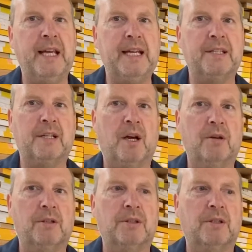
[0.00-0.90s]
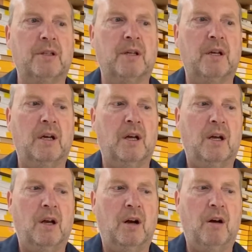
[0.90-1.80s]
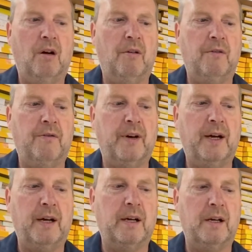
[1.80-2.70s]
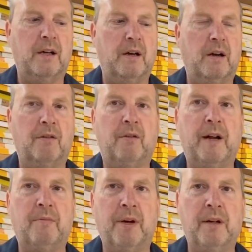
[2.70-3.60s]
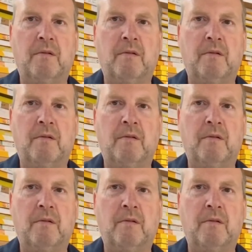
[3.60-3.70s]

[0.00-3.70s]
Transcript: east coast of uh, of Great Britain.